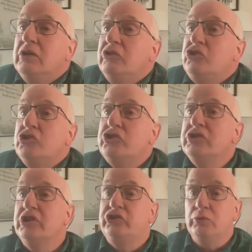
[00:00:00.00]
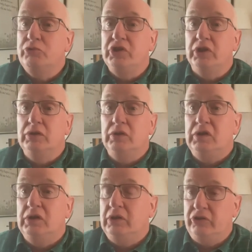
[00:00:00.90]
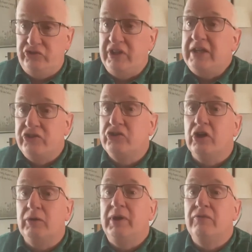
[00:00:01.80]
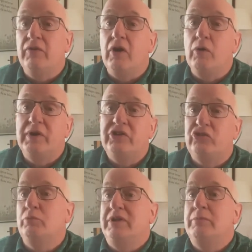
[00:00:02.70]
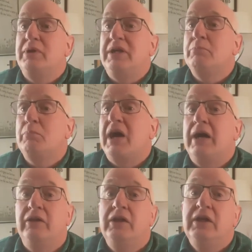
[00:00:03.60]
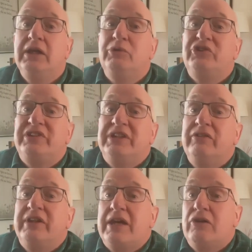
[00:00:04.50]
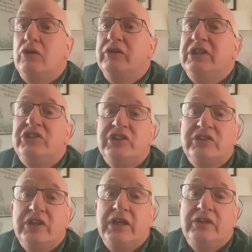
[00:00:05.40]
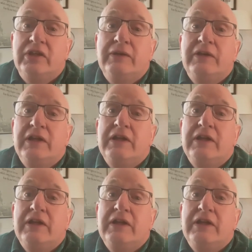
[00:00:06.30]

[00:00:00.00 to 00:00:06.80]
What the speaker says: It's just an assumption. Sin has got to be involved with something being bad. It was still there all these years later.